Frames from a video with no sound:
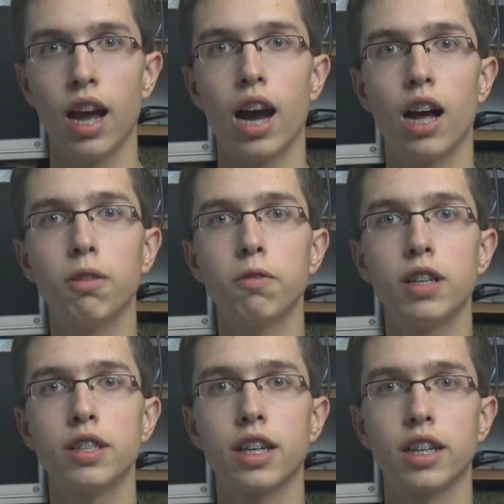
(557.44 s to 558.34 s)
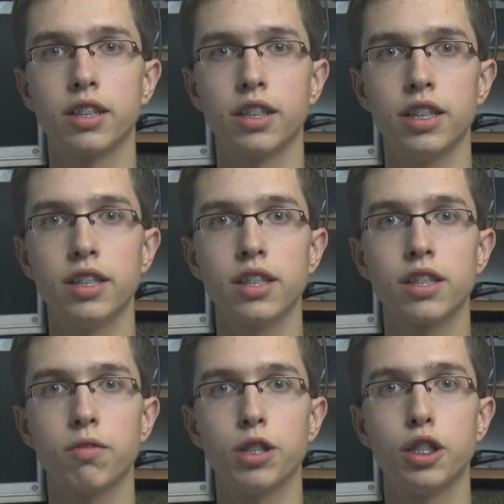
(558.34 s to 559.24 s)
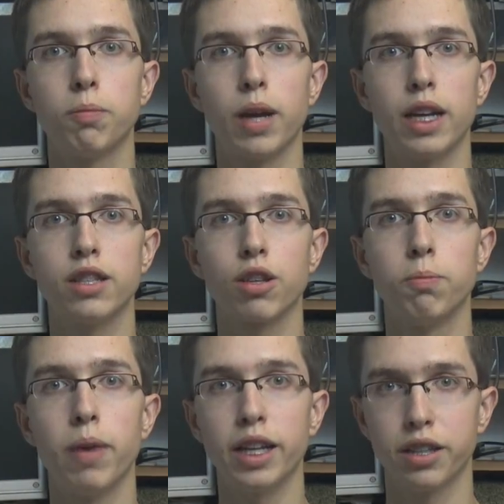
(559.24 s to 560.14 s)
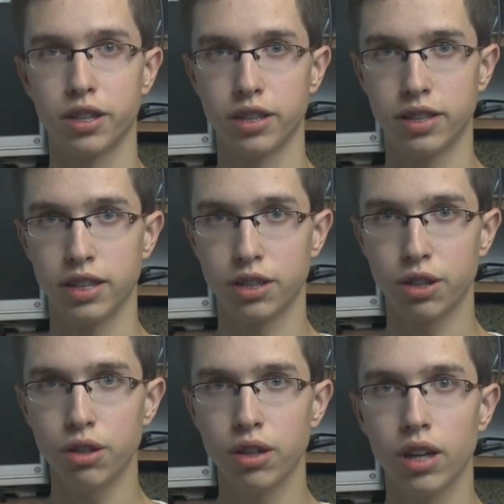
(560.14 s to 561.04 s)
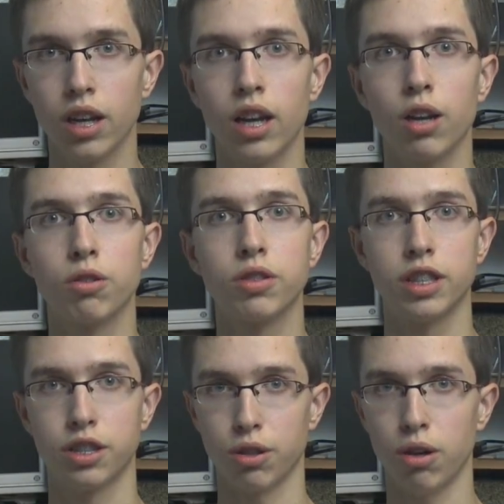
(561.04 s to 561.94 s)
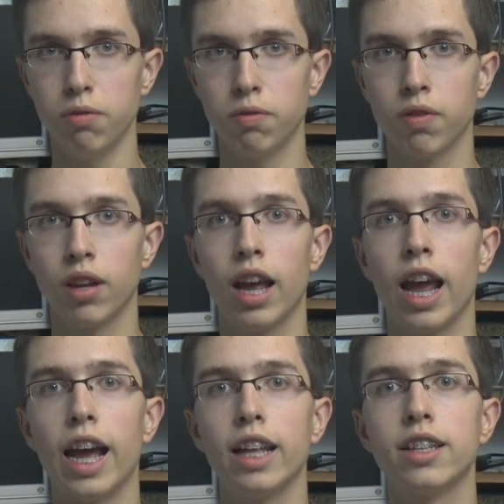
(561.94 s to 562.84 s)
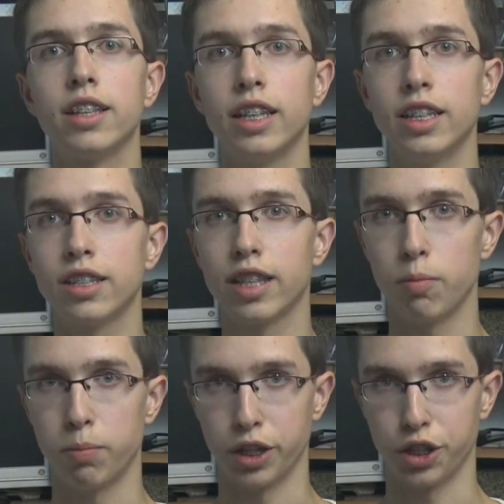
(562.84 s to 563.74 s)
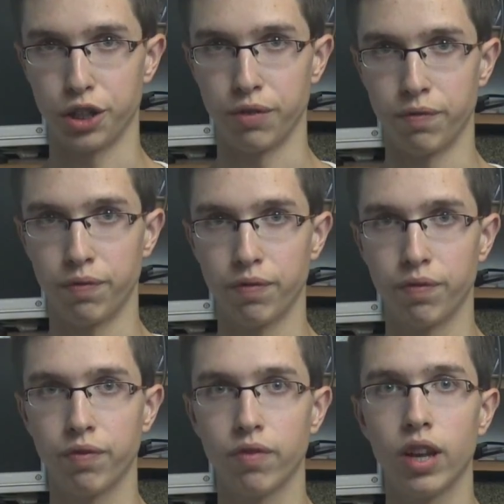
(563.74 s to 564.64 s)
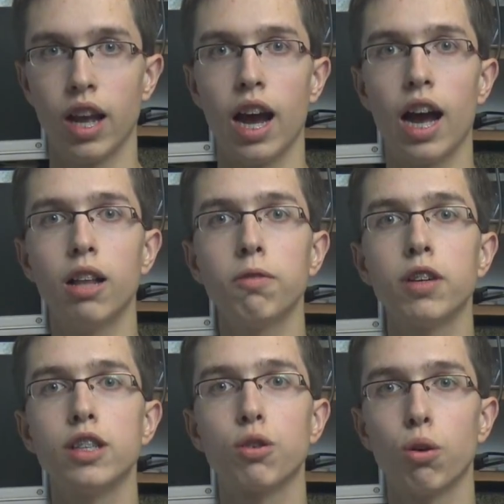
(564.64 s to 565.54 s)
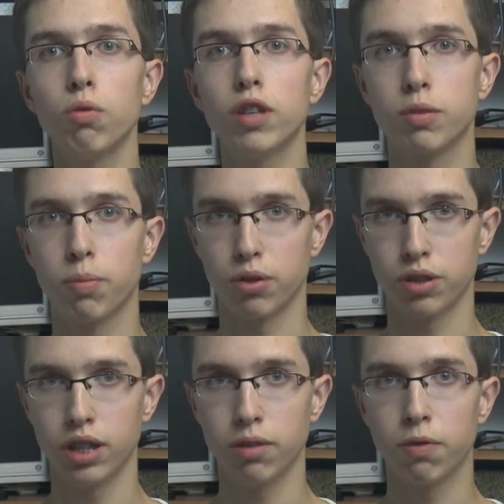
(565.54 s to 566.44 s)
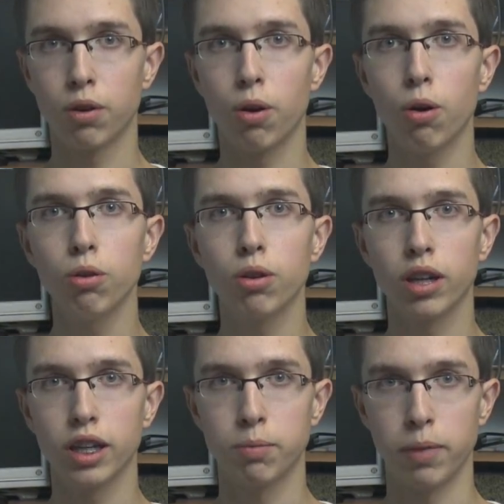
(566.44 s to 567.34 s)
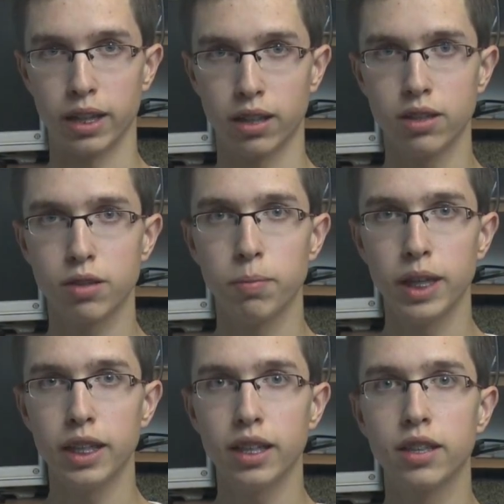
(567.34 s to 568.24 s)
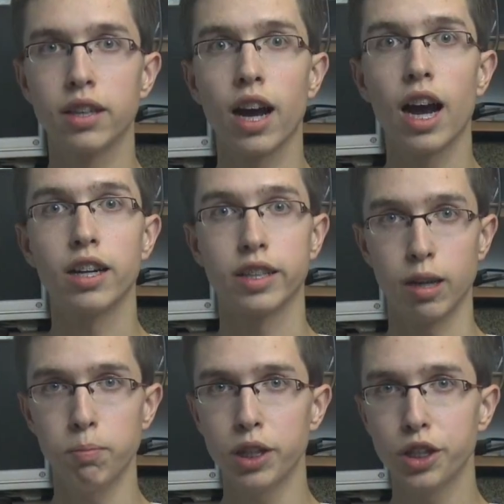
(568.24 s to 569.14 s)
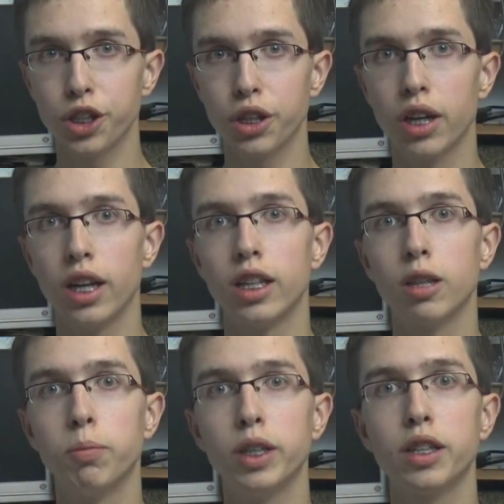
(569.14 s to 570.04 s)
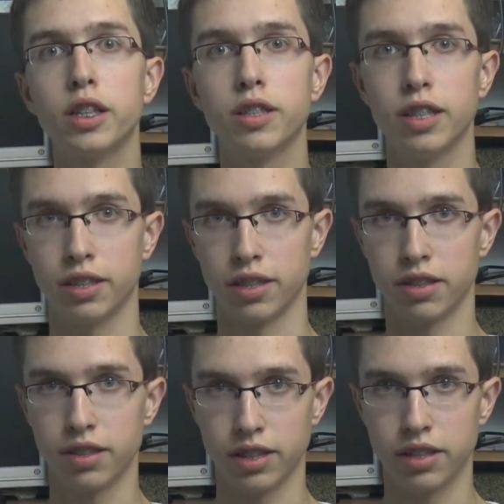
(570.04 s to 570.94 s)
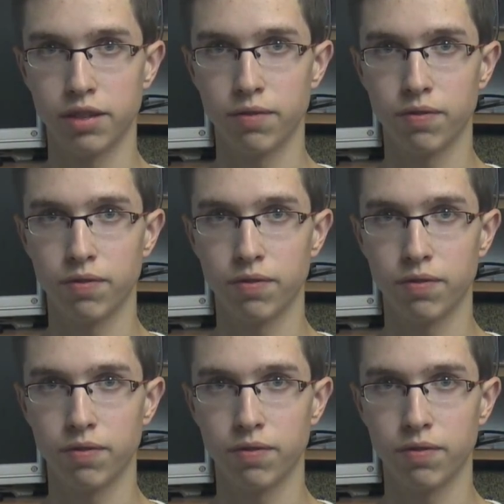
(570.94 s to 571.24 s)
alpha is characteristics which depends on matter resistor consists of, and T is temperature. Alpha is always positive for all clear metals, meaning the higher temperature, the bigger resistance is.